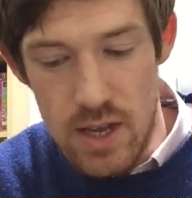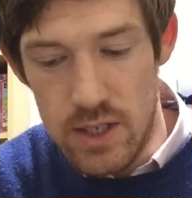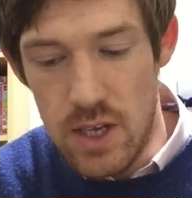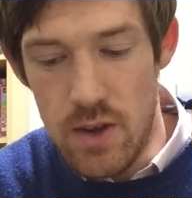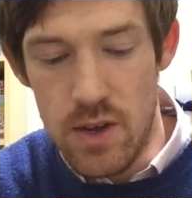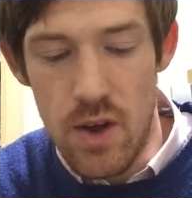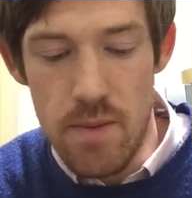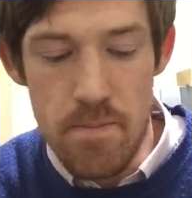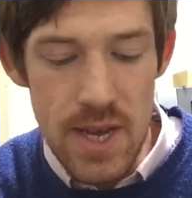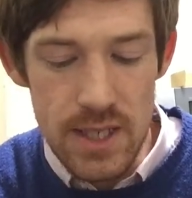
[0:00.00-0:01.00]
so it kind
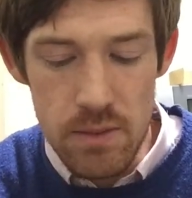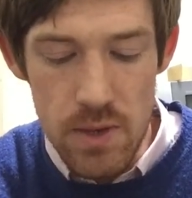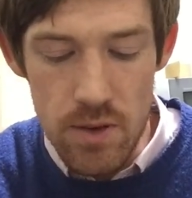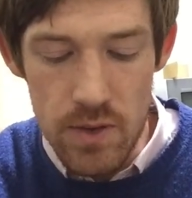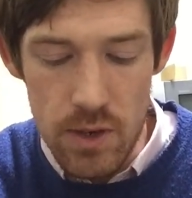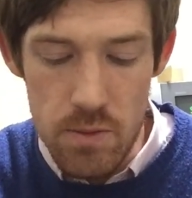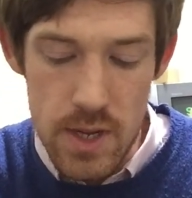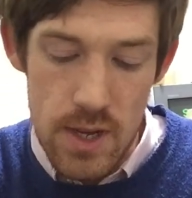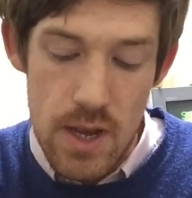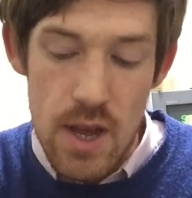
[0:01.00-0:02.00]
of pissed me off a little
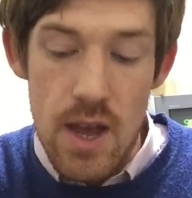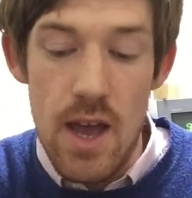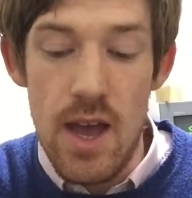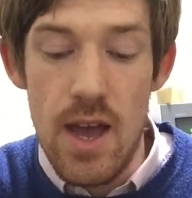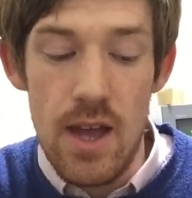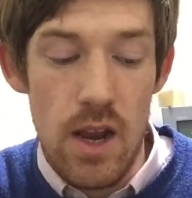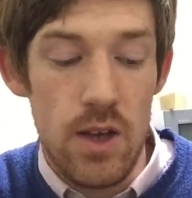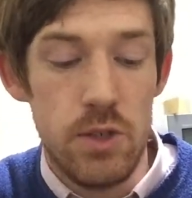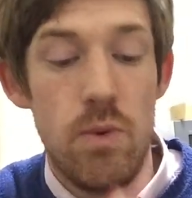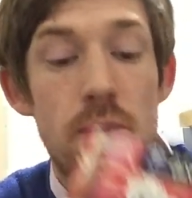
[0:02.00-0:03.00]
bit.
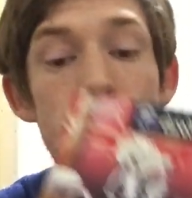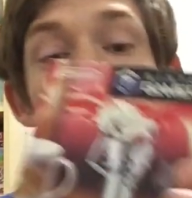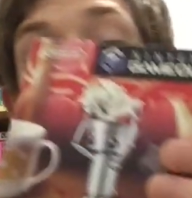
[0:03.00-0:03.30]
Last one.